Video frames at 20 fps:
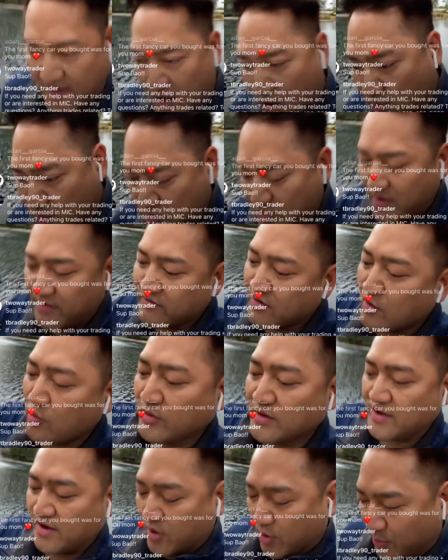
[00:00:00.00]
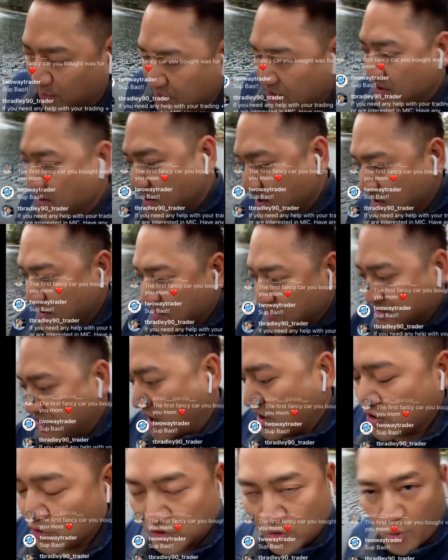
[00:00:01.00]
to say, help whoever I want to help,
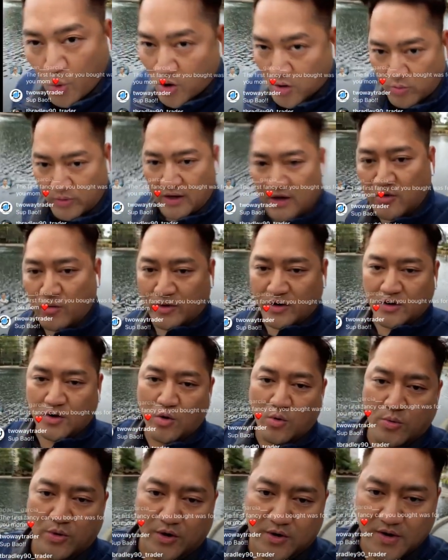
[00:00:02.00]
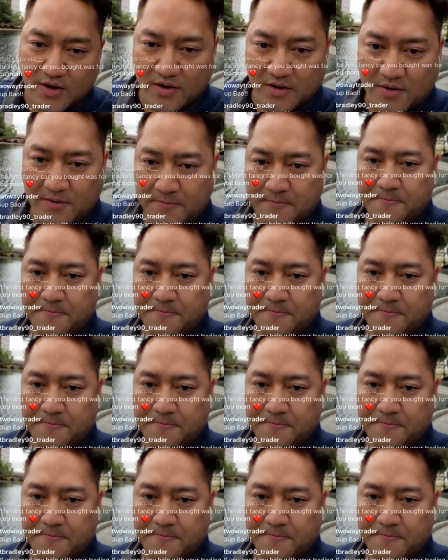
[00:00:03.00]
not go to work when I don't want to go work.